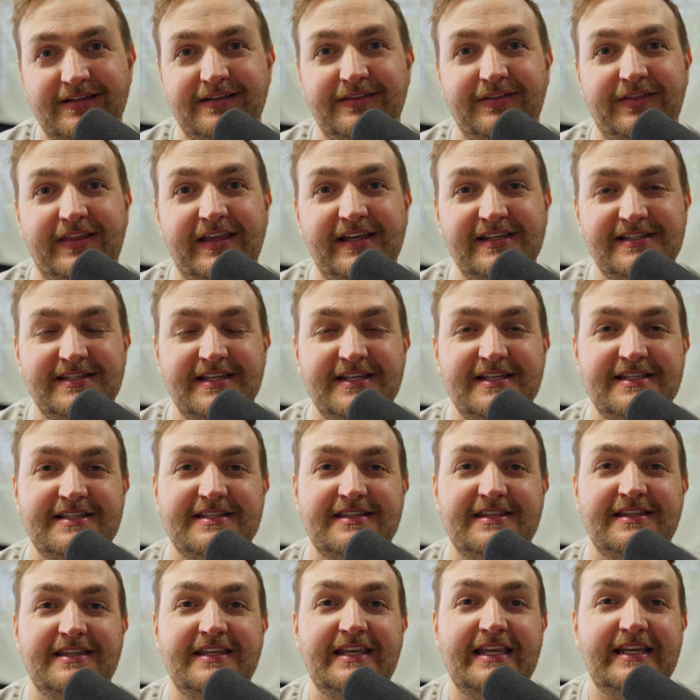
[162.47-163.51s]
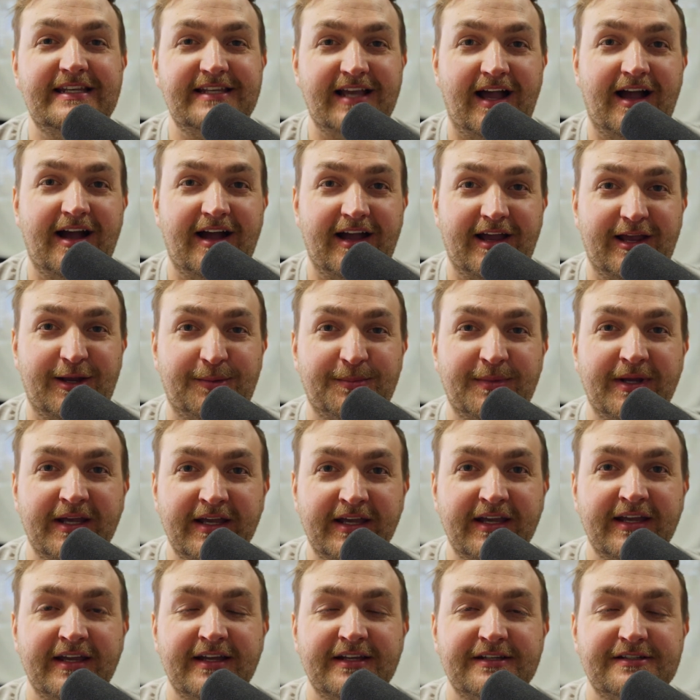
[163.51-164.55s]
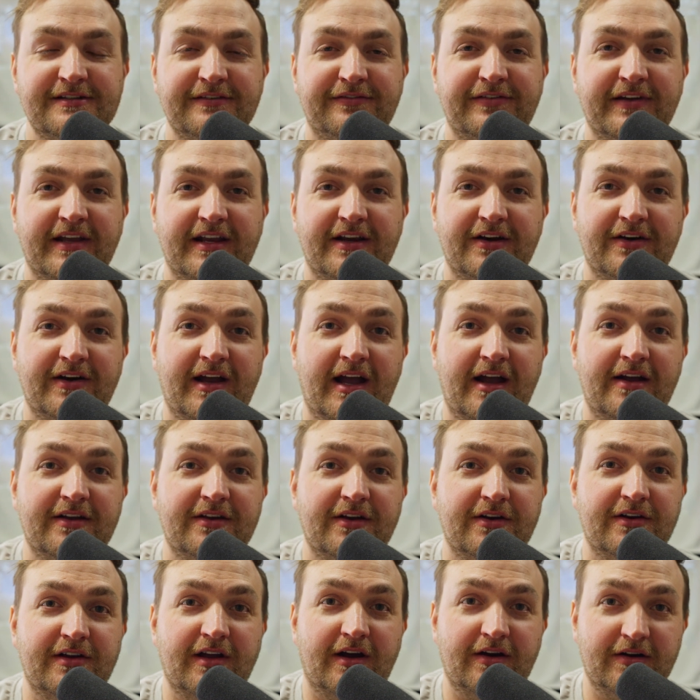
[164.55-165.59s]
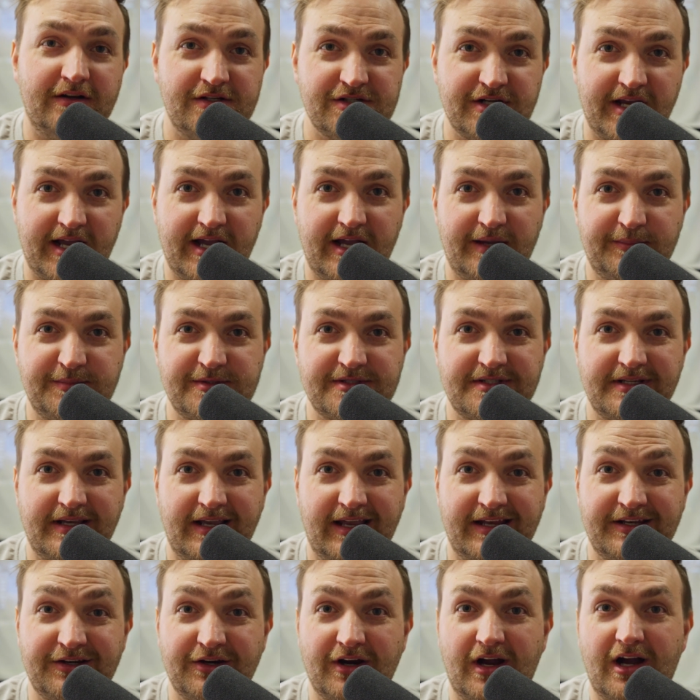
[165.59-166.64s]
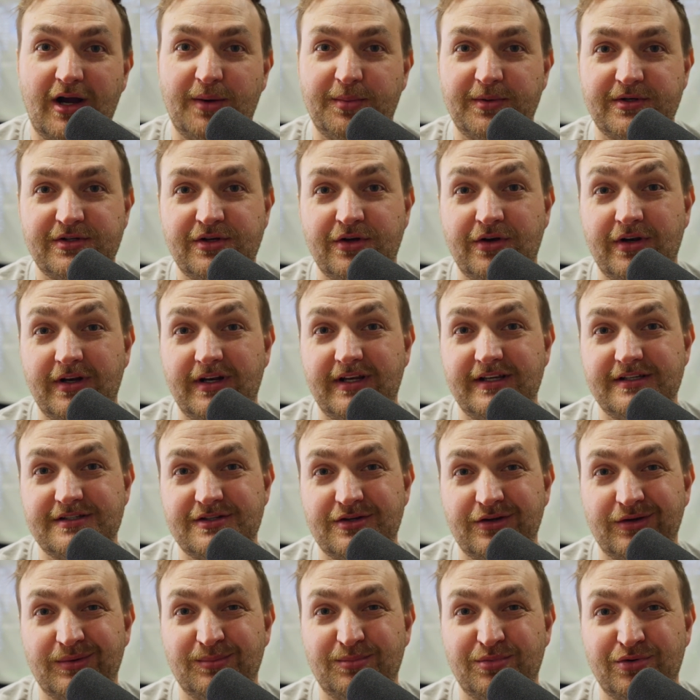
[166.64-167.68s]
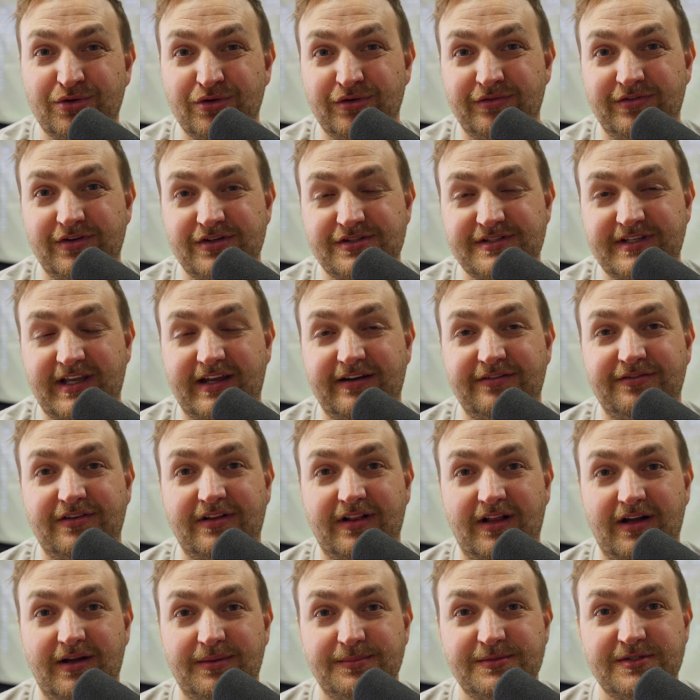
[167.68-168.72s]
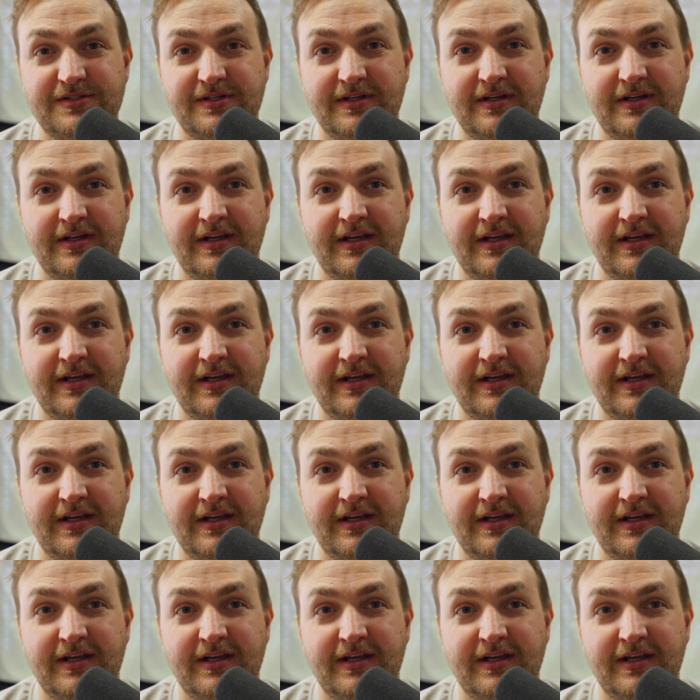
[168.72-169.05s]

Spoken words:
This is the time to figure out your yardage gaps and your opportunities to improve your set of clubs.